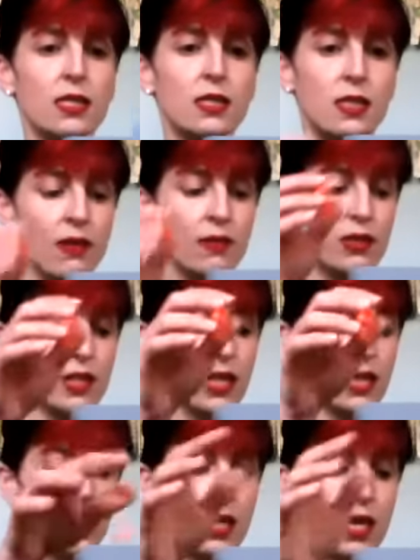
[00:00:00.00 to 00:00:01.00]

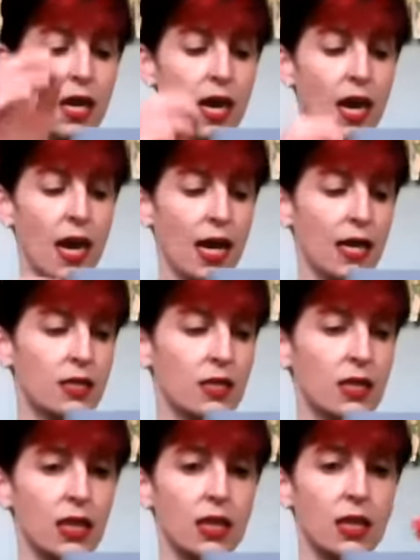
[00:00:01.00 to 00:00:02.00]
17,
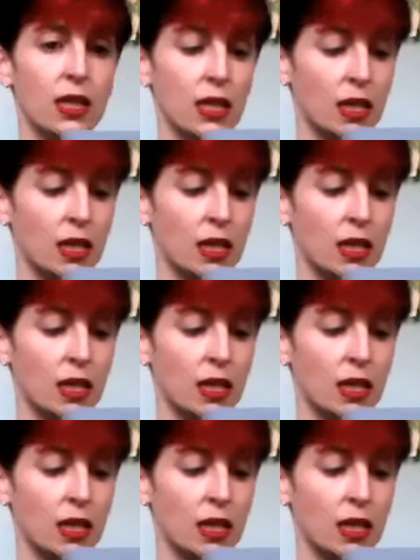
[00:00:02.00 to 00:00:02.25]
18,